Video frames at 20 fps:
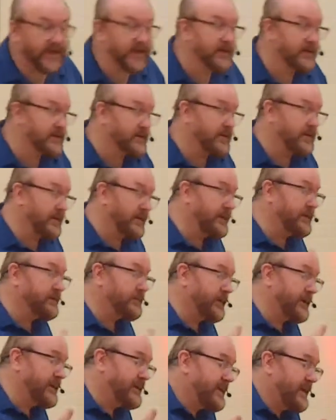And
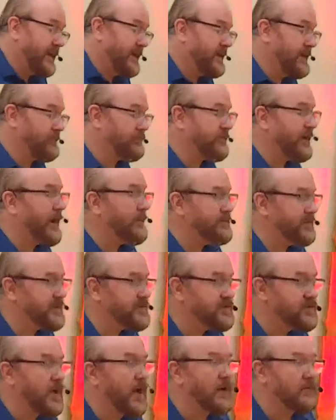perhaps
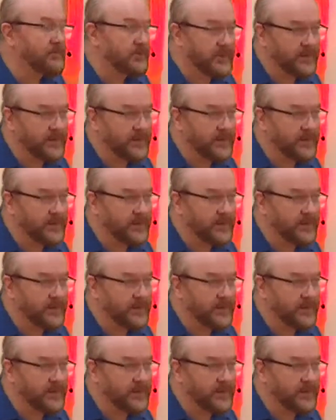it's not